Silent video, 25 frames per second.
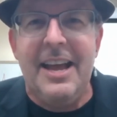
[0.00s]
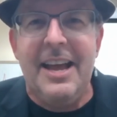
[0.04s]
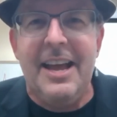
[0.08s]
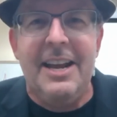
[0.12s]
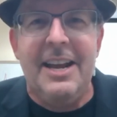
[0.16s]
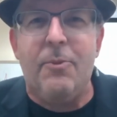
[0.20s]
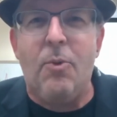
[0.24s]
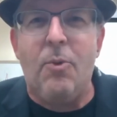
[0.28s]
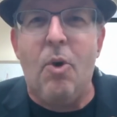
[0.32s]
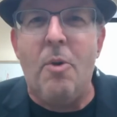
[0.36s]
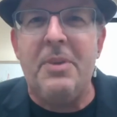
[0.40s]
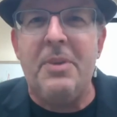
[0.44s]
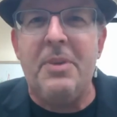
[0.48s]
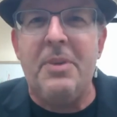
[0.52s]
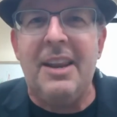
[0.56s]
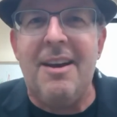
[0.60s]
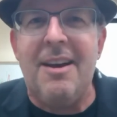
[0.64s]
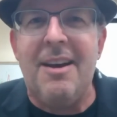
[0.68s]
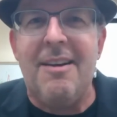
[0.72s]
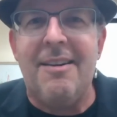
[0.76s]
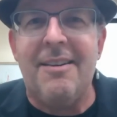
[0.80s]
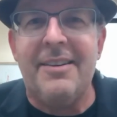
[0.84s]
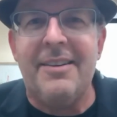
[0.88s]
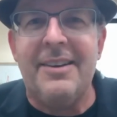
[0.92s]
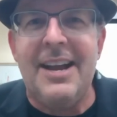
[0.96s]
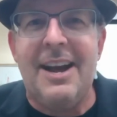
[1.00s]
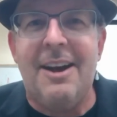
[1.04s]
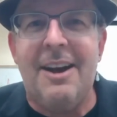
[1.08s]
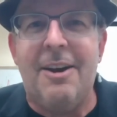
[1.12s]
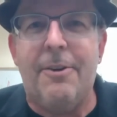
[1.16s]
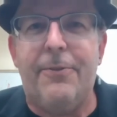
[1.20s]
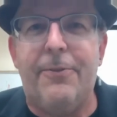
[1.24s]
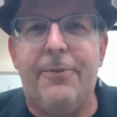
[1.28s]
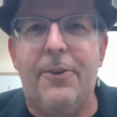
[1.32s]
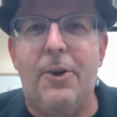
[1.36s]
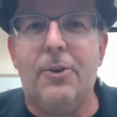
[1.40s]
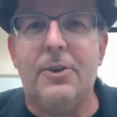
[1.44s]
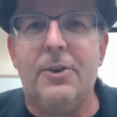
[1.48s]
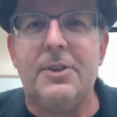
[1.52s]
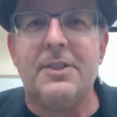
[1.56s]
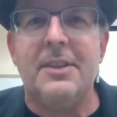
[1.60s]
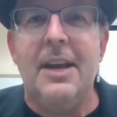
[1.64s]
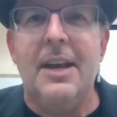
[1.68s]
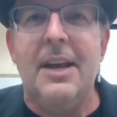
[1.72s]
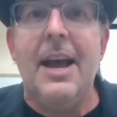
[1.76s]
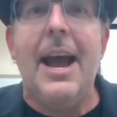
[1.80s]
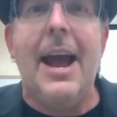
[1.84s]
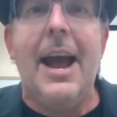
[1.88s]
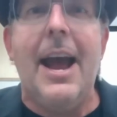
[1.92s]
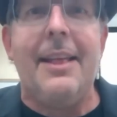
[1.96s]
And it won't be long now, folks.
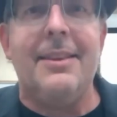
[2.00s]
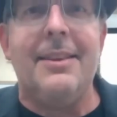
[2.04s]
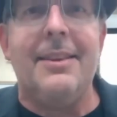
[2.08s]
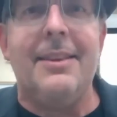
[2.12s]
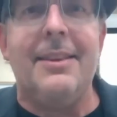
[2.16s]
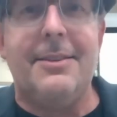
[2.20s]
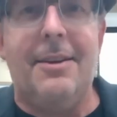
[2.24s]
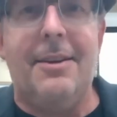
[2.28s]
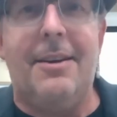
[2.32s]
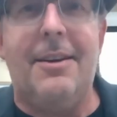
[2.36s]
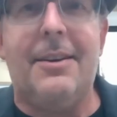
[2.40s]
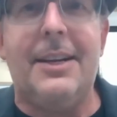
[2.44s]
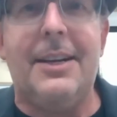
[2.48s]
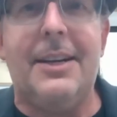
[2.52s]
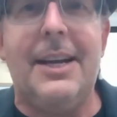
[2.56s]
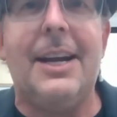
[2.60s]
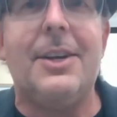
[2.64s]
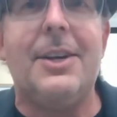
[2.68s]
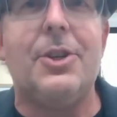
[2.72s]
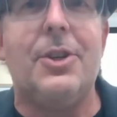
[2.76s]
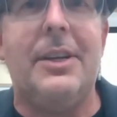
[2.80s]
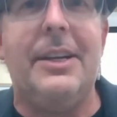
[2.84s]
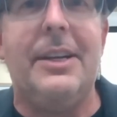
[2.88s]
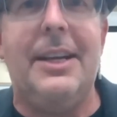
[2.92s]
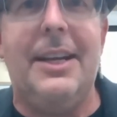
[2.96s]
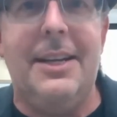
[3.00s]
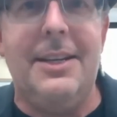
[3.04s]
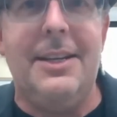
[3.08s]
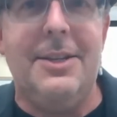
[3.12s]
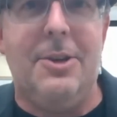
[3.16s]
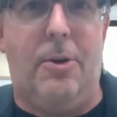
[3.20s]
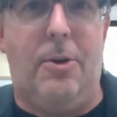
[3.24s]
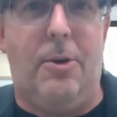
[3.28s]
And this talk actually is